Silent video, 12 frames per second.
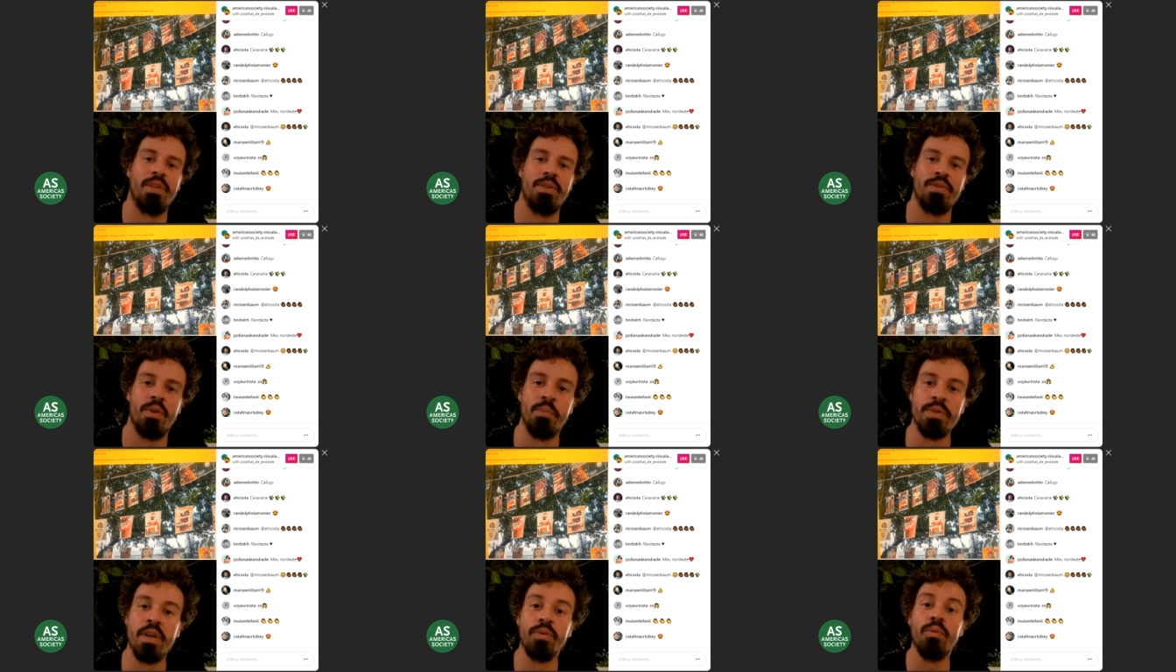So
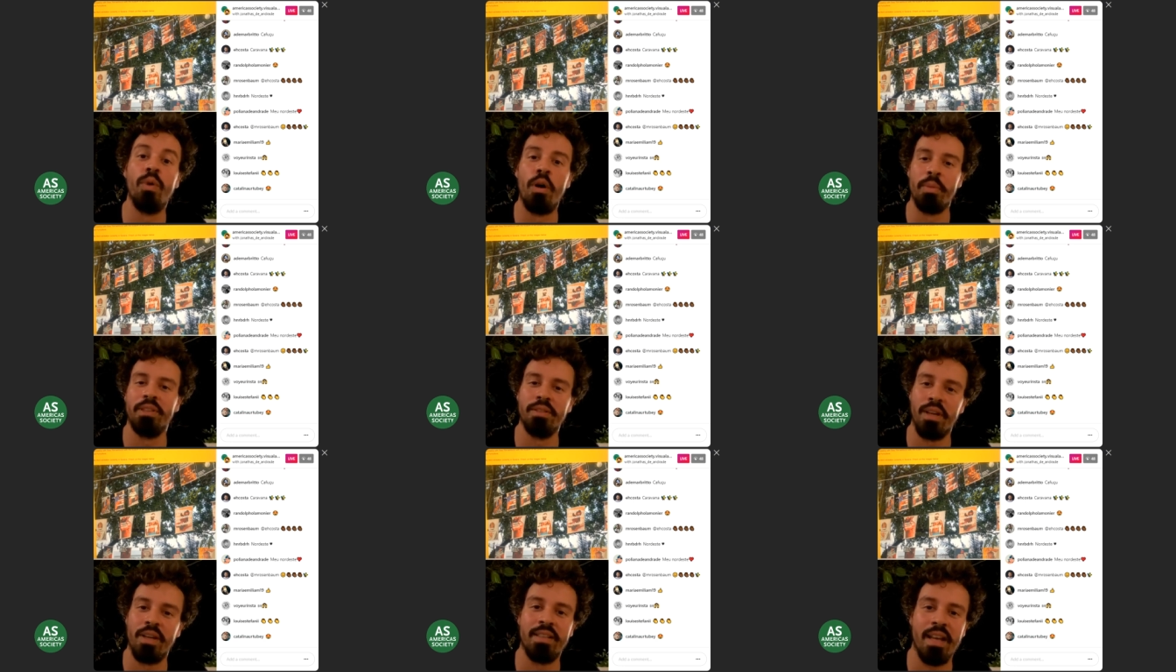Museu do Homem do
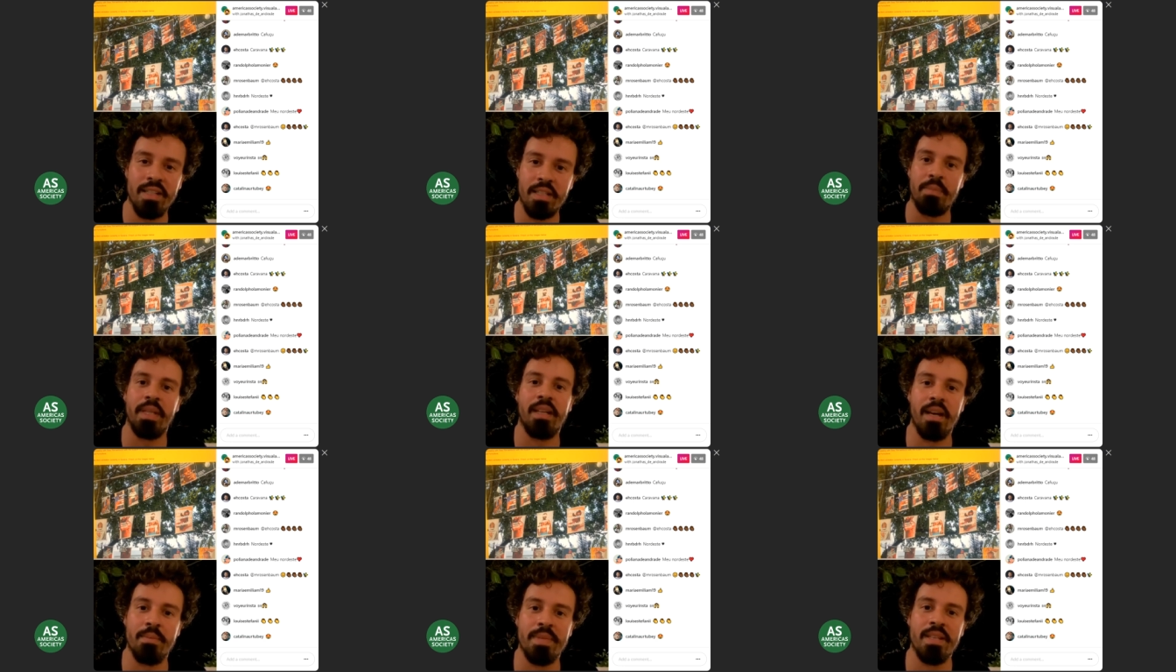Nordeste
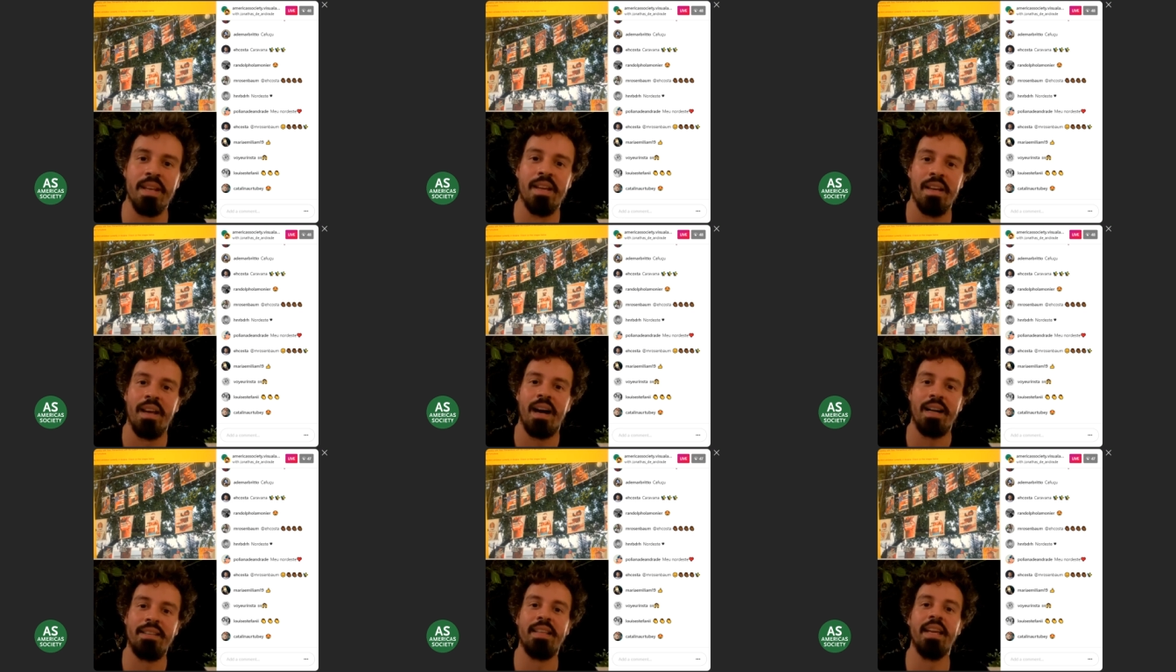becomes,
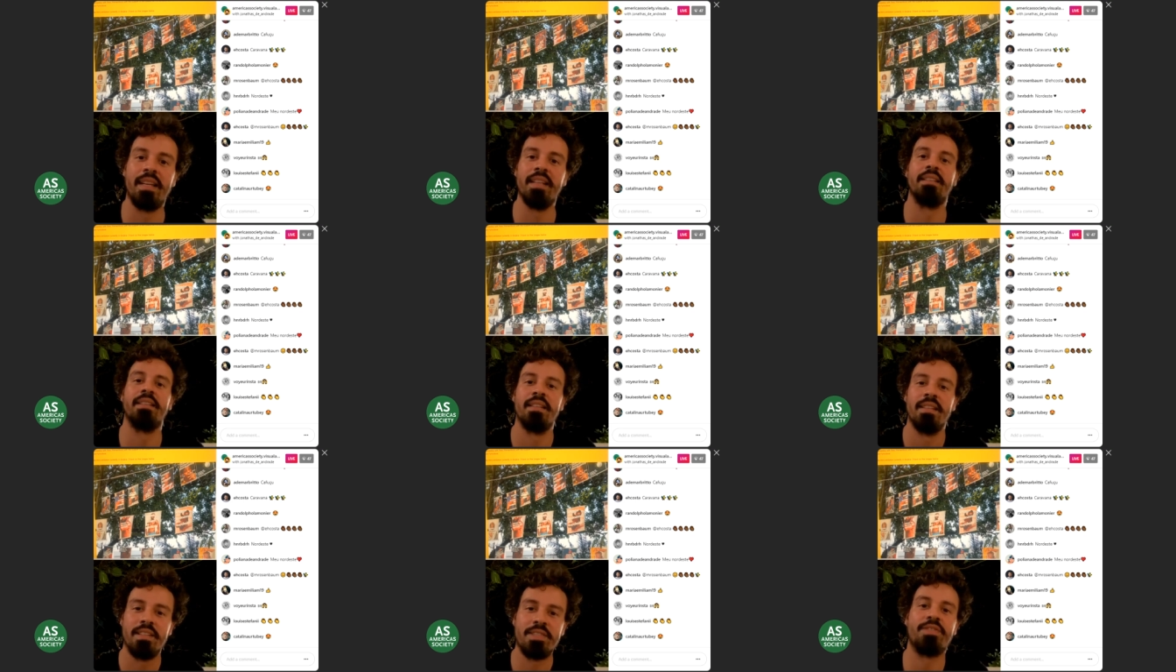I take it
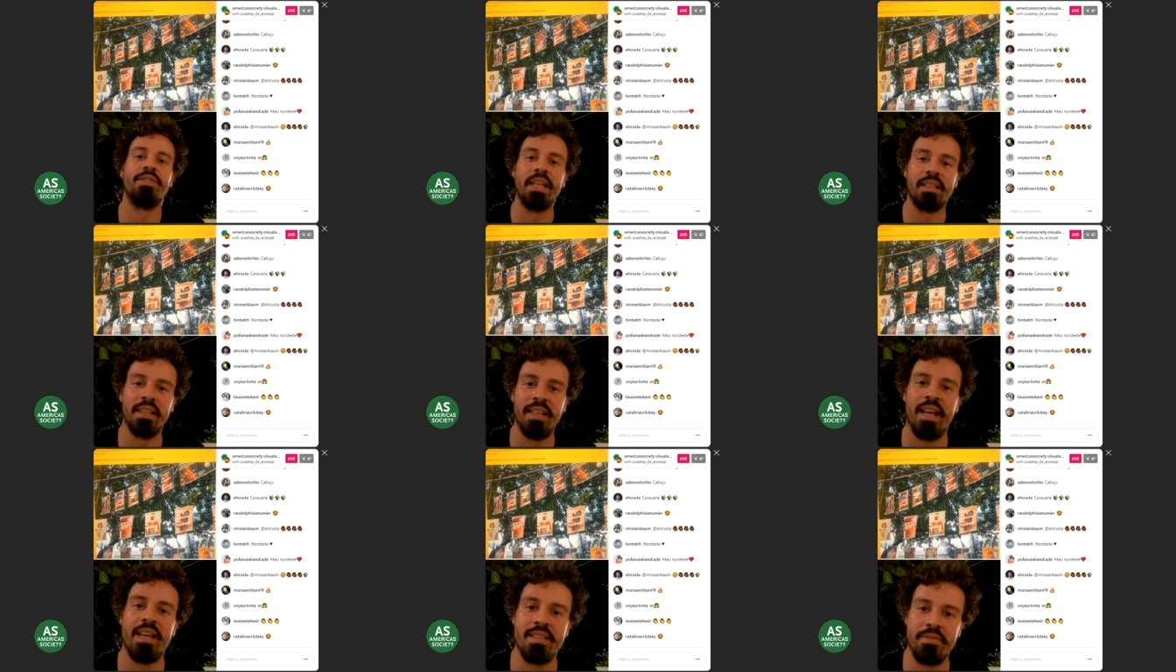strictly
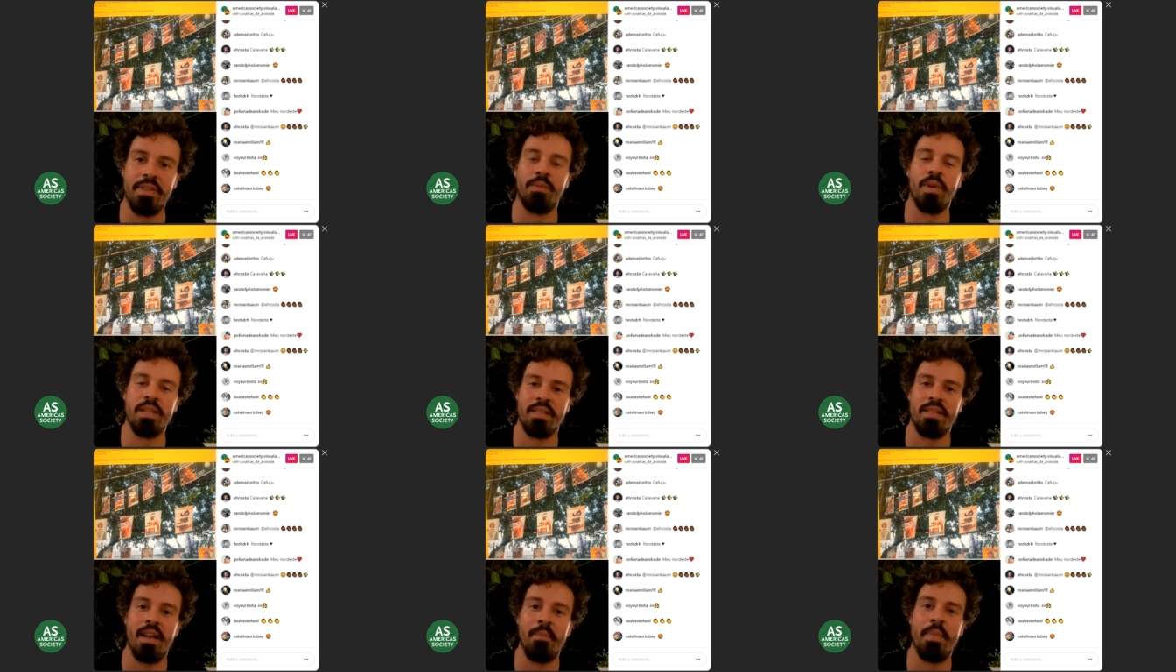as if it
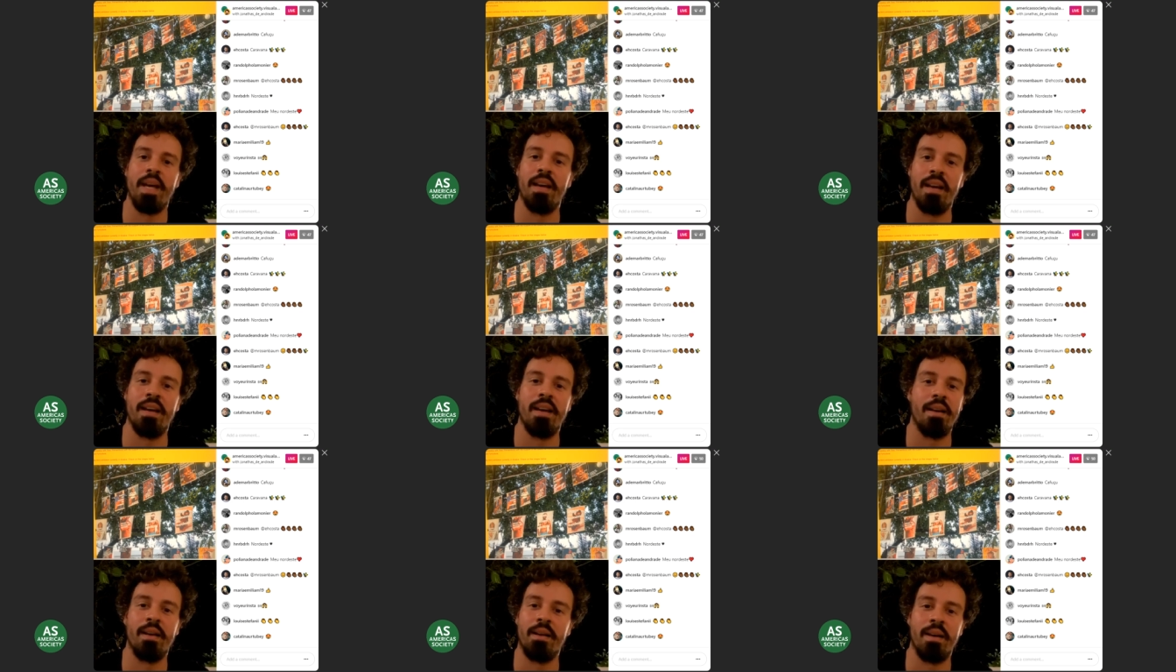was a
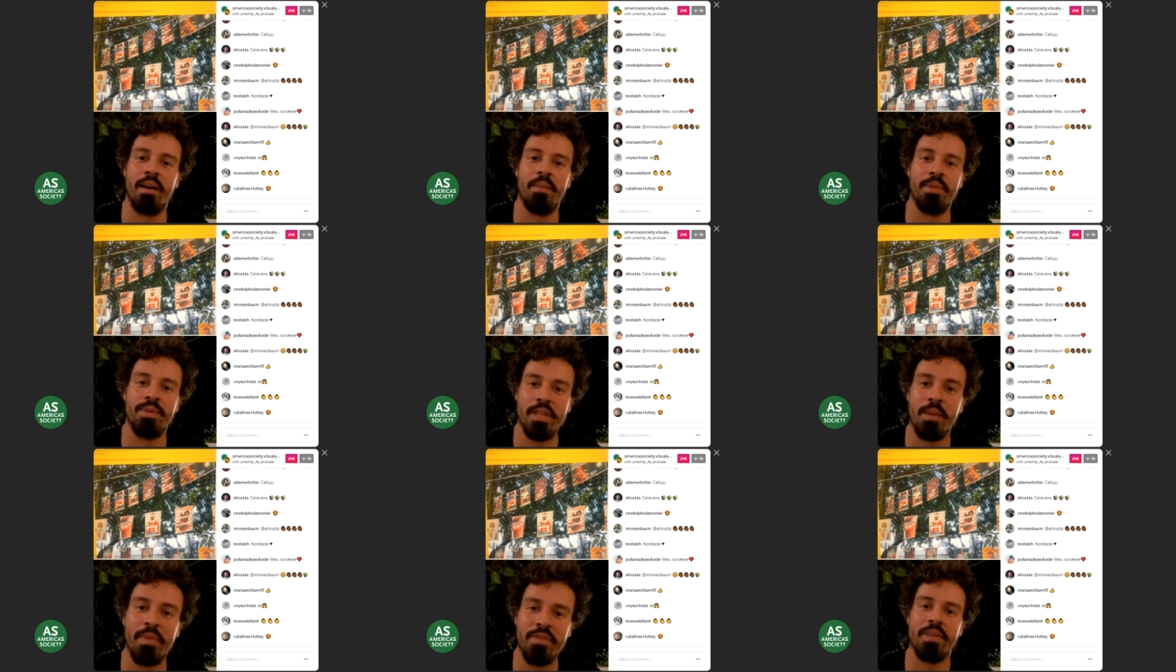
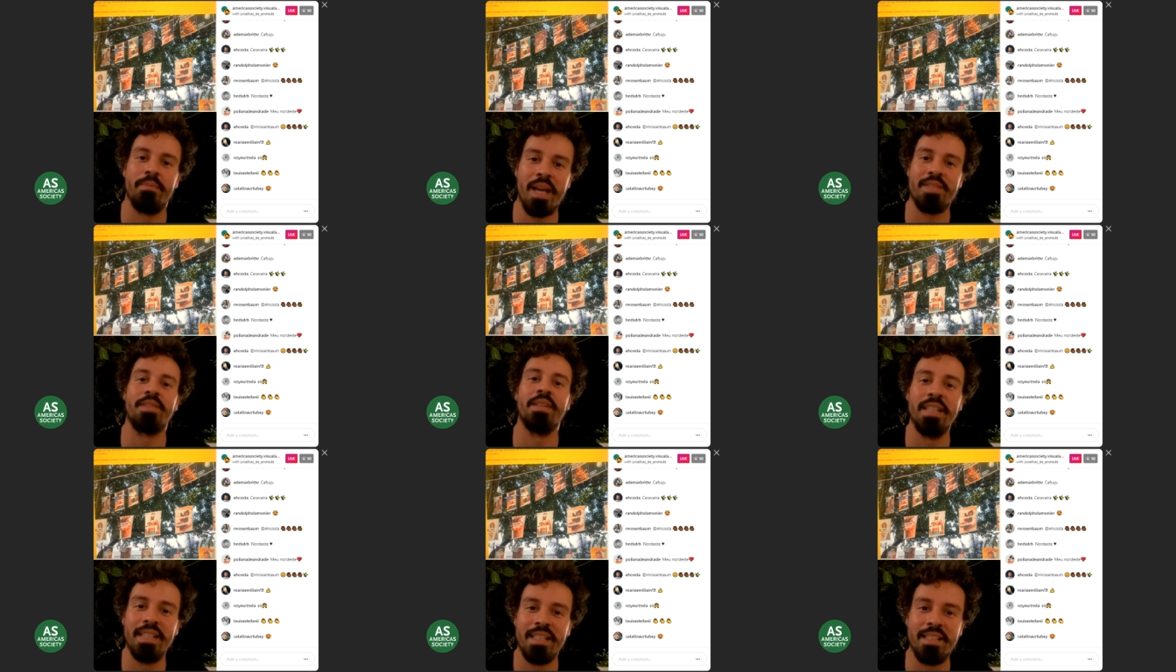museum of the
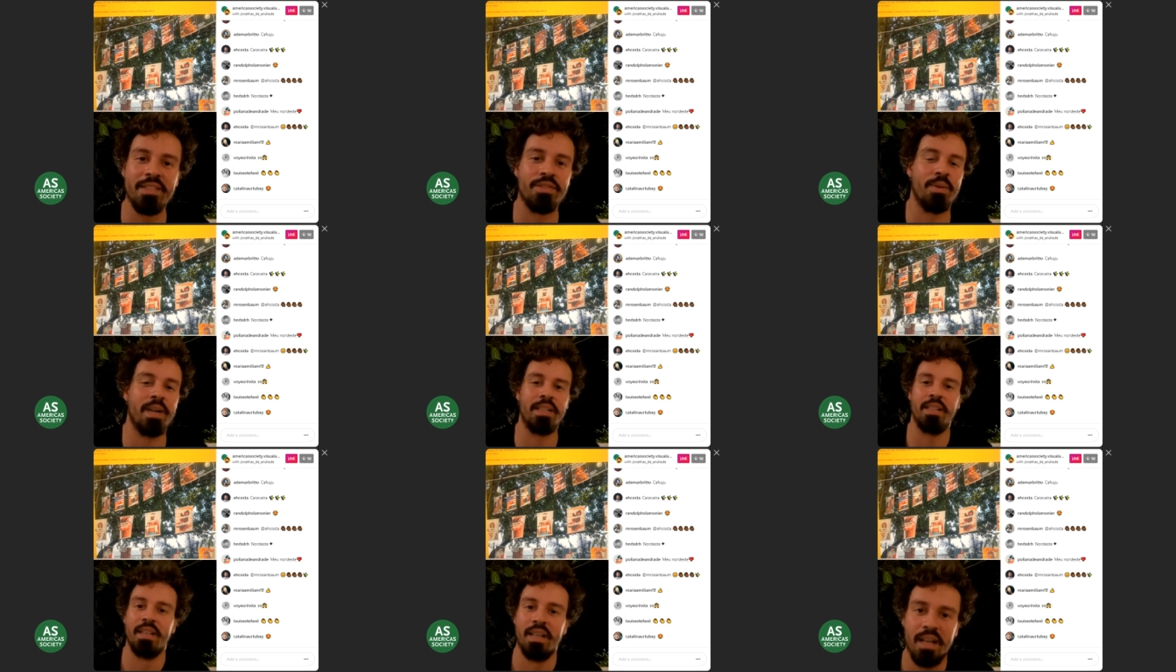masculinity. So I
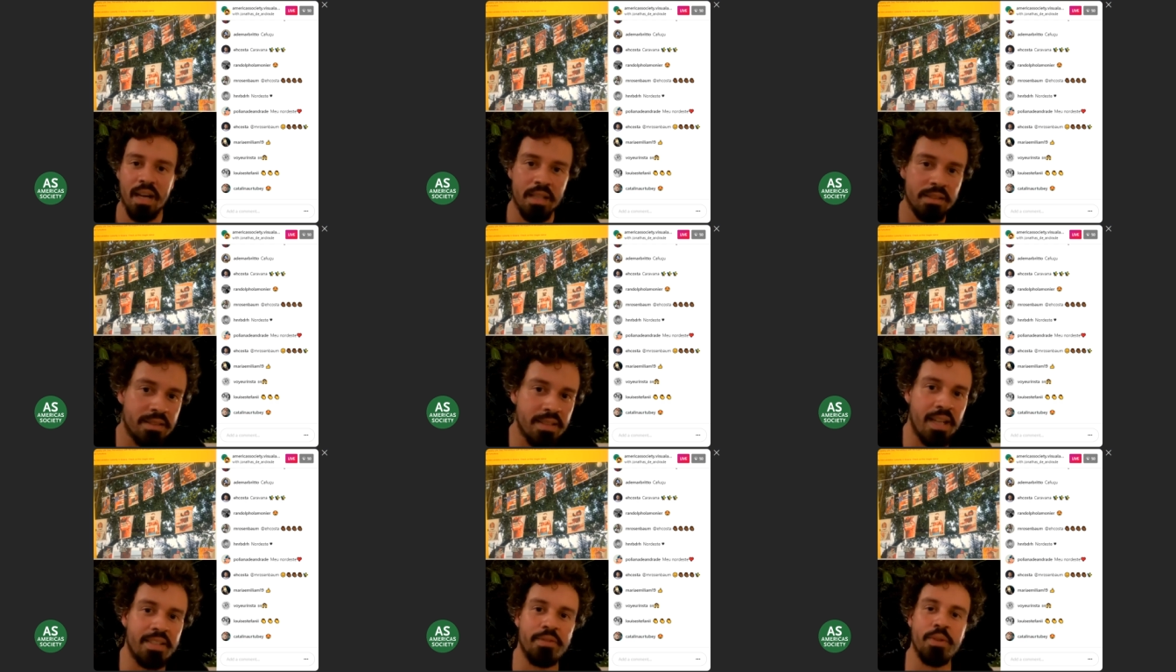
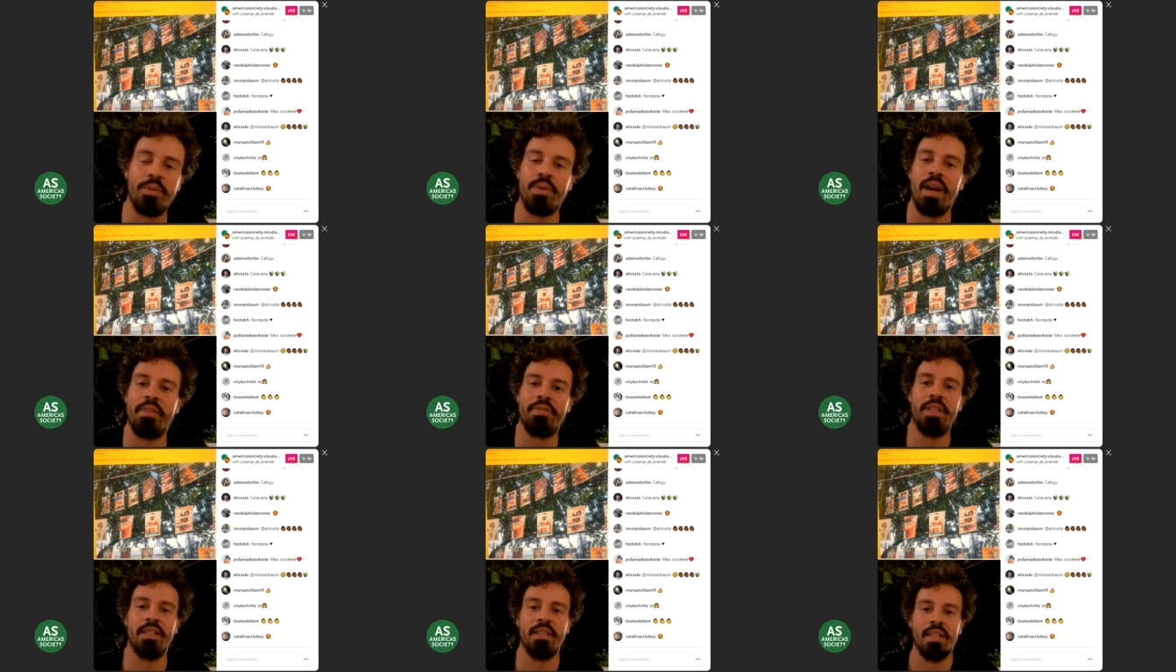start
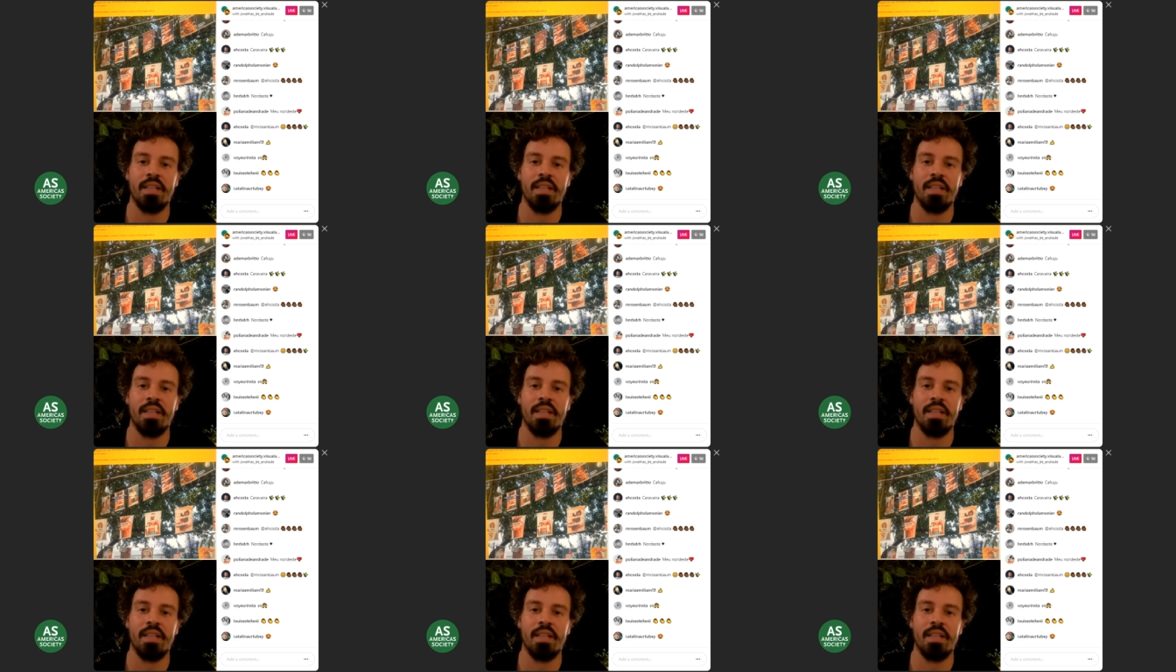photographing